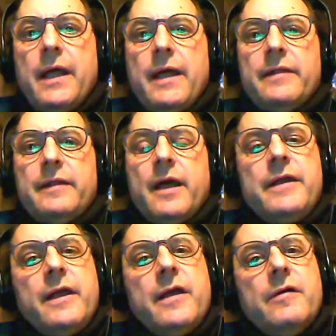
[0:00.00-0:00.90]
And the
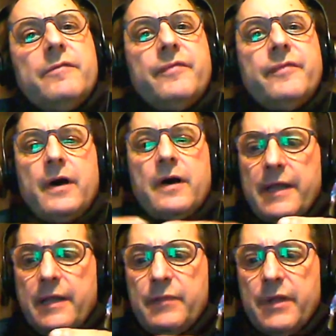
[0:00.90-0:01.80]
idea of,
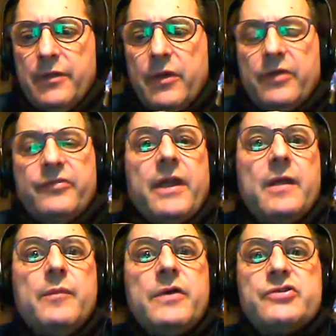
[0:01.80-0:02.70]
you could say,
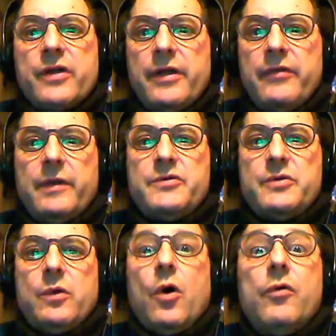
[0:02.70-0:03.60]
image or
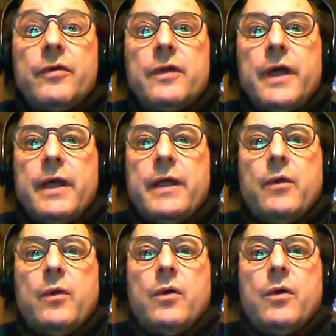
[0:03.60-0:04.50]
conceptual overlay,
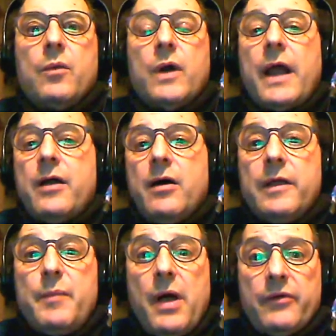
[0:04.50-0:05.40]
or what I call
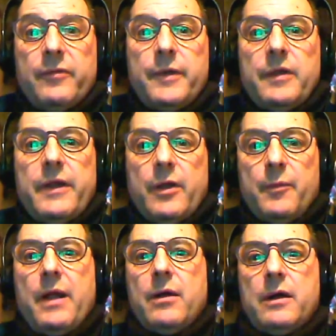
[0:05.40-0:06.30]
impossibility or
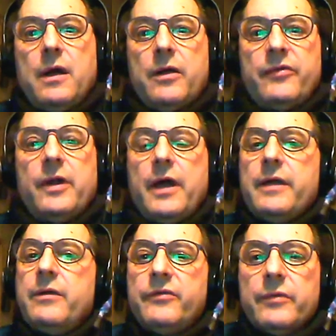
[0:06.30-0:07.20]
paradox in
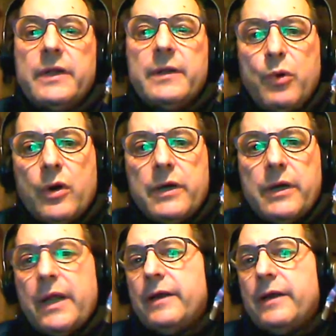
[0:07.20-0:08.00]
haiku, is really important.